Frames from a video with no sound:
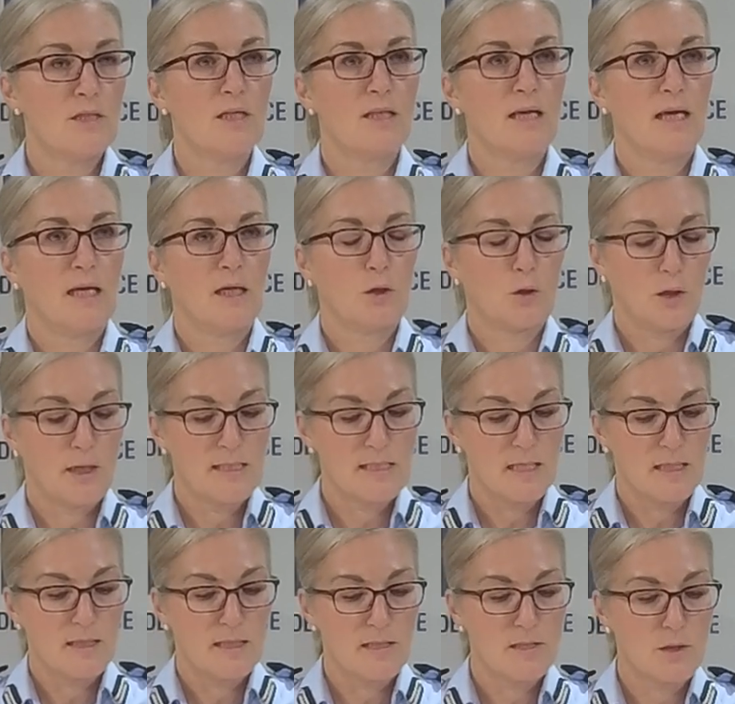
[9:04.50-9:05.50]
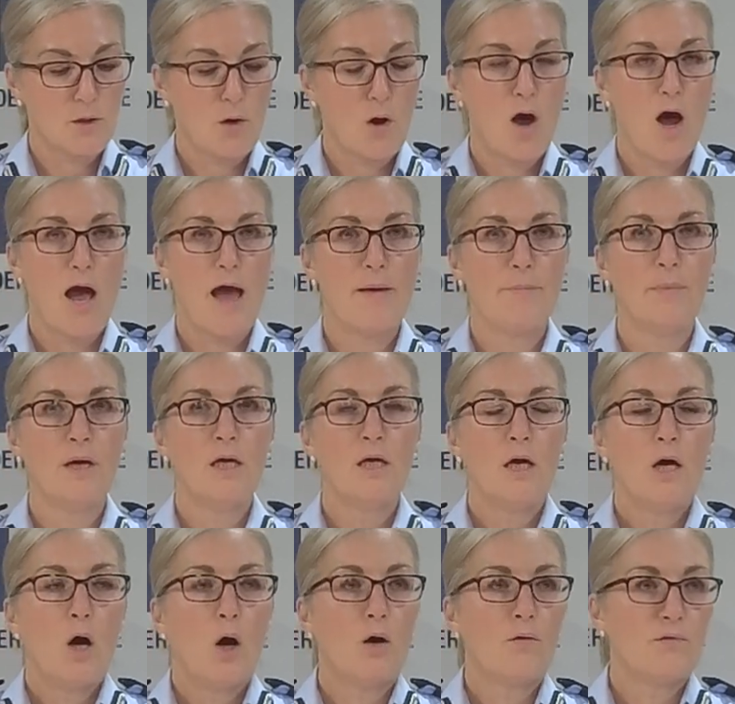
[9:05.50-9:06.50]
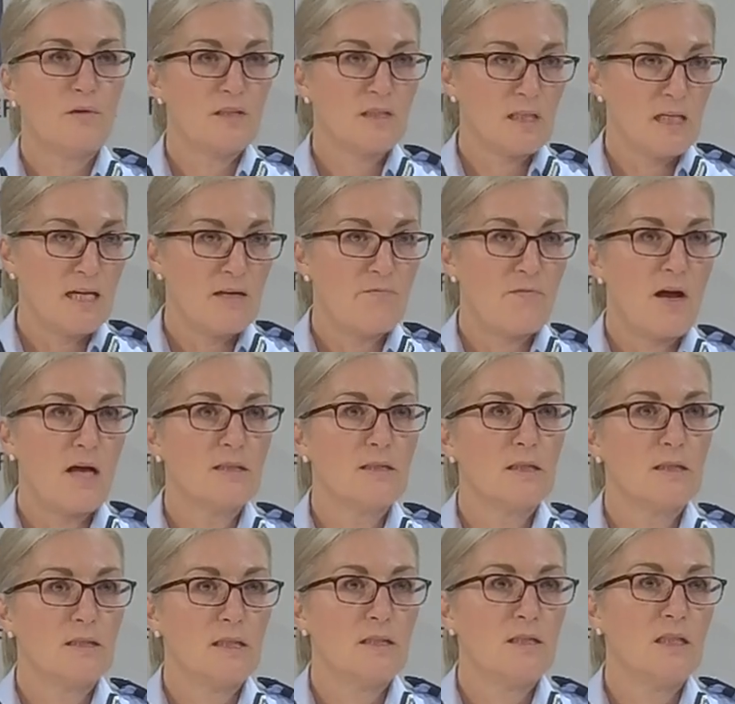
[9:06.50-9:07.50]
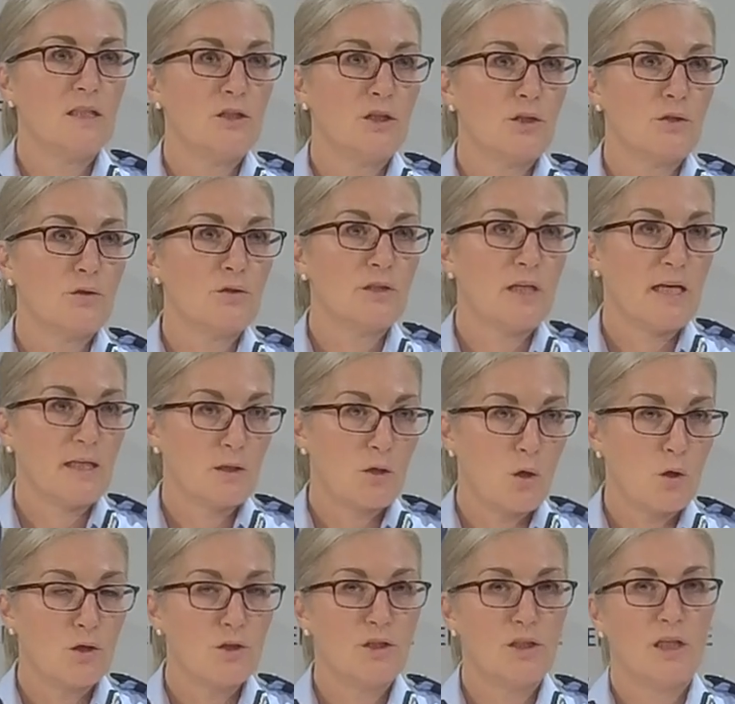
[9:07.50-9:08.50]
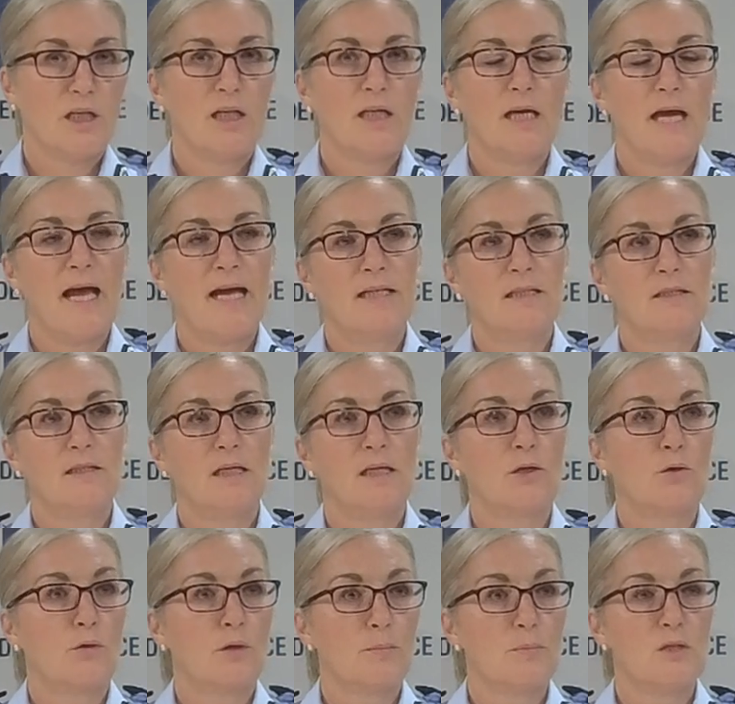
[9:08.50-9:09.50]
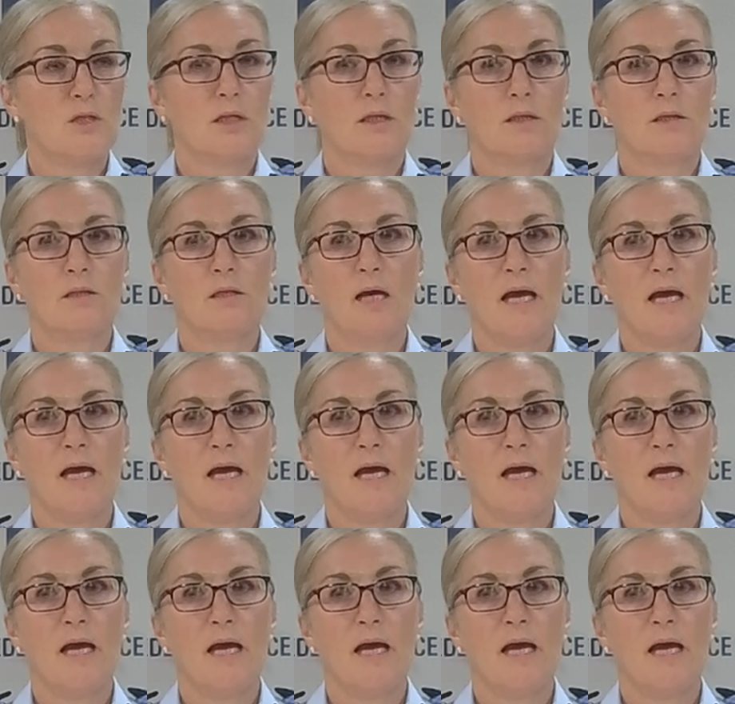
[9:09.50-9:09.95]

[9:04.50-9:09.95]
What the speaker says: to the increase in this crime. Obviously, advances in digital technology and encryption,